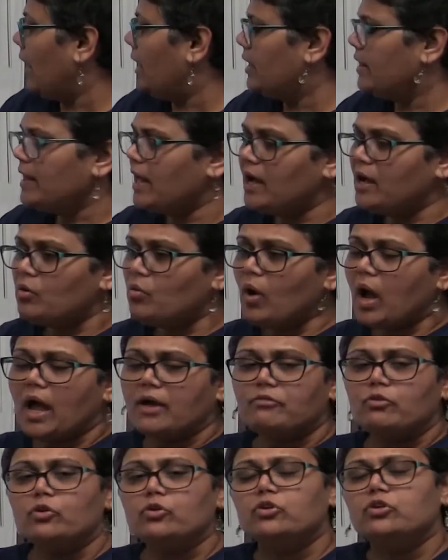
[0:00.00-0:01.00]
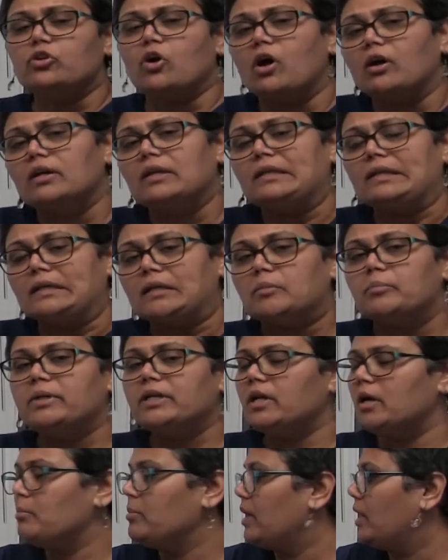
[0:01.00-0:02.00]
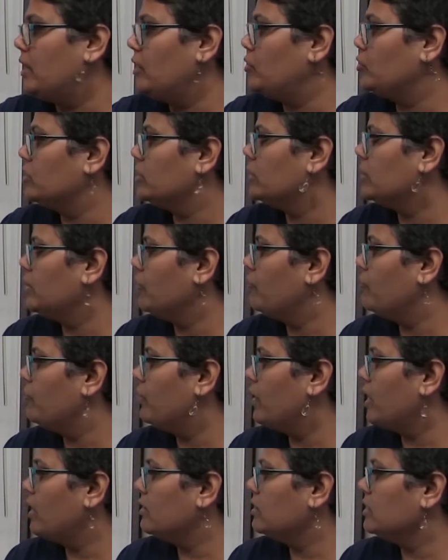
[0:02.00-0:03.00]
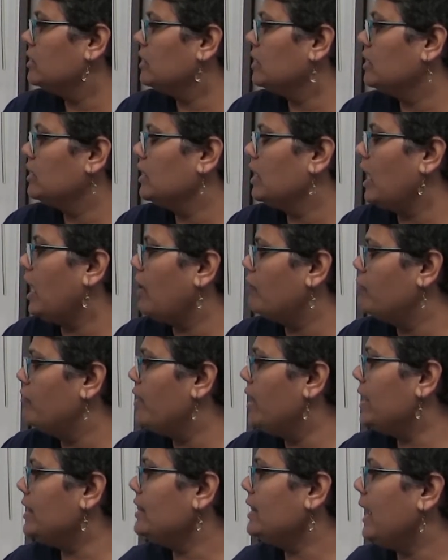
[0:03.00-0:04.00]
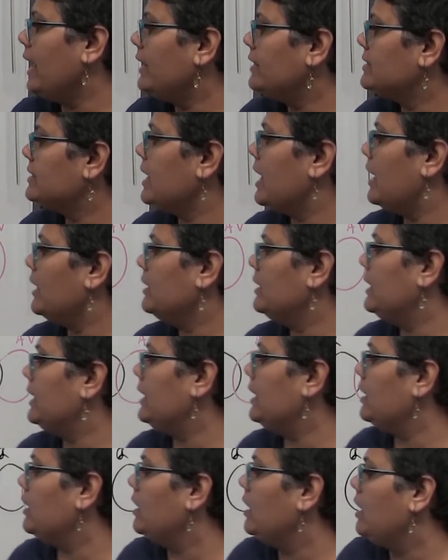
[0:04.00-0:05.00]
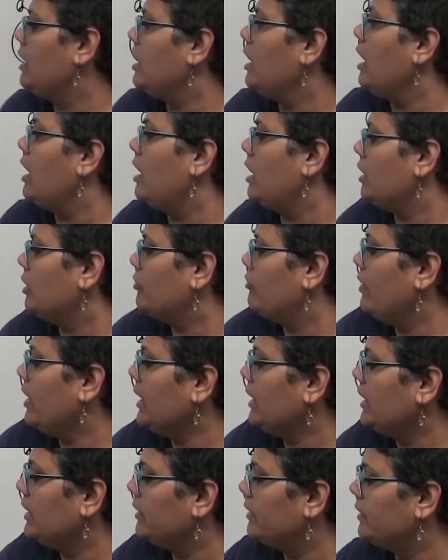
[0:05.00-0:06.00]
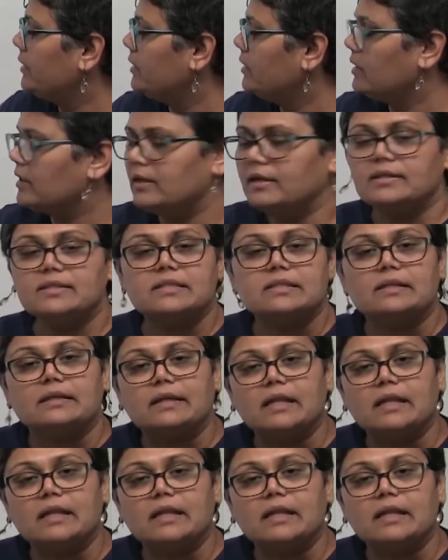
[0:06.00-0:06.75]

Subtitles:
Now, I want to talk a little bit about when exactly a query written against a